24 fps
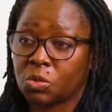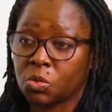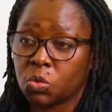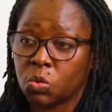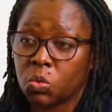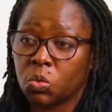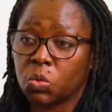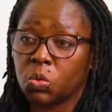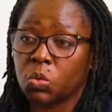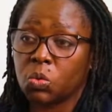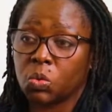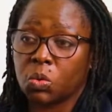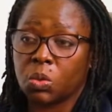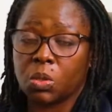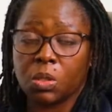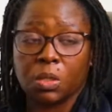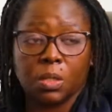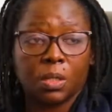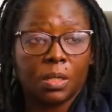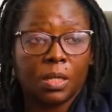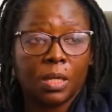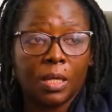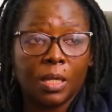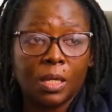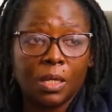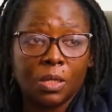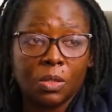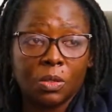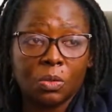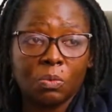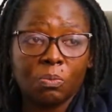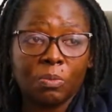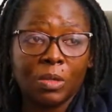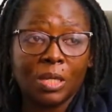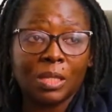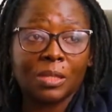to look,
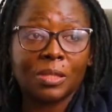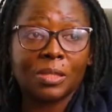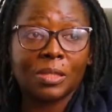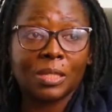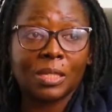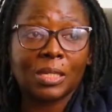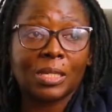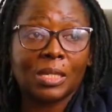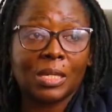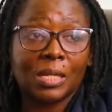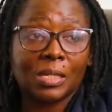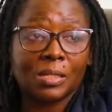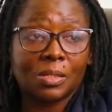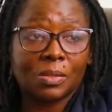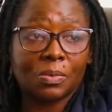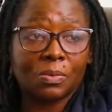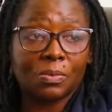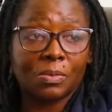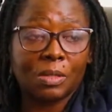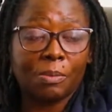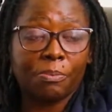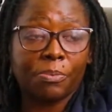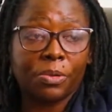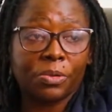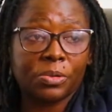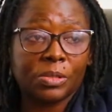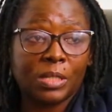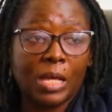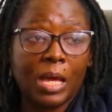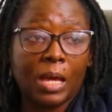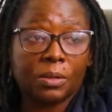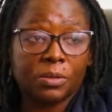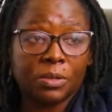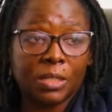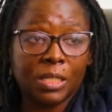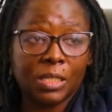you may think, yes, the books
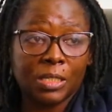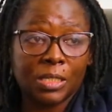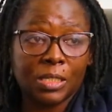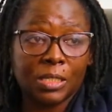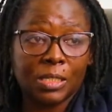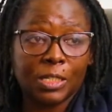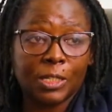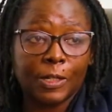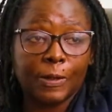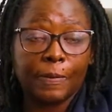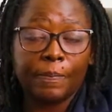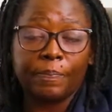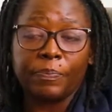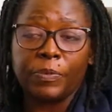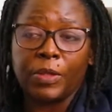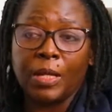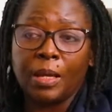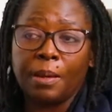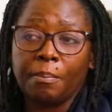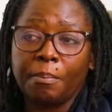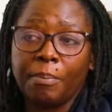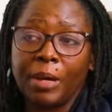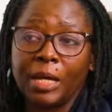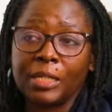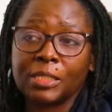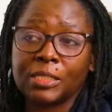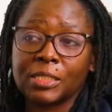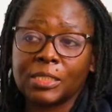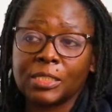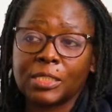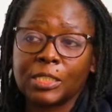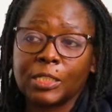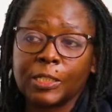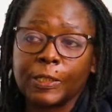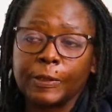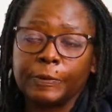are outdated.
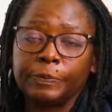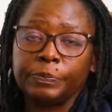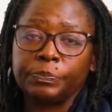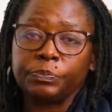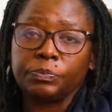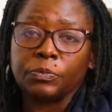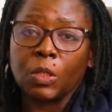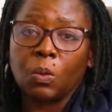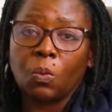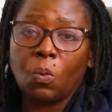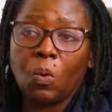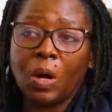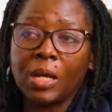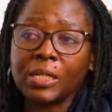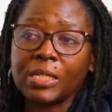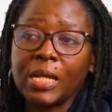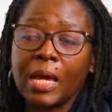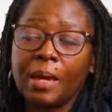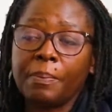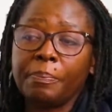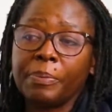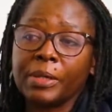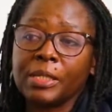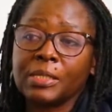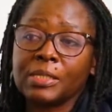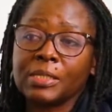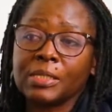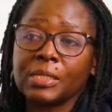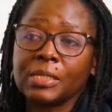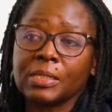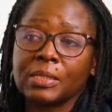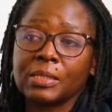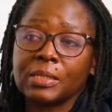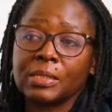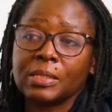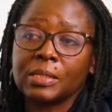But what happens
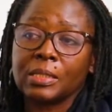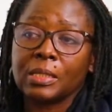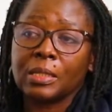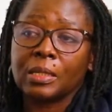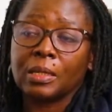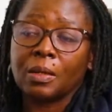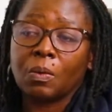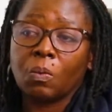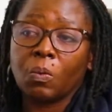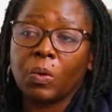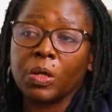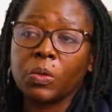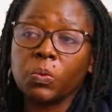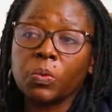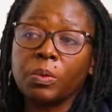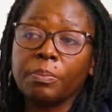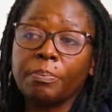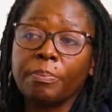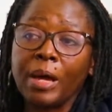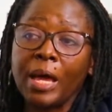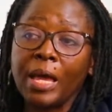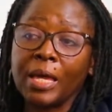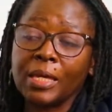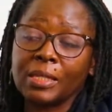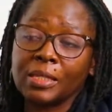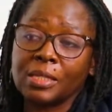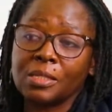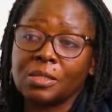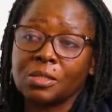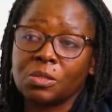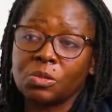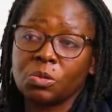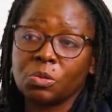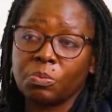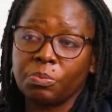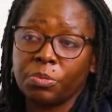is, when we buy
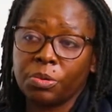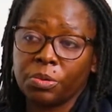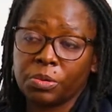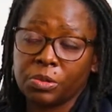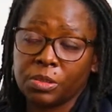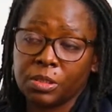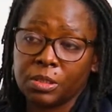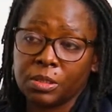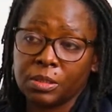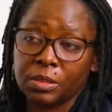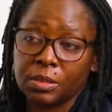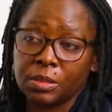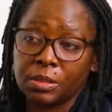these new books,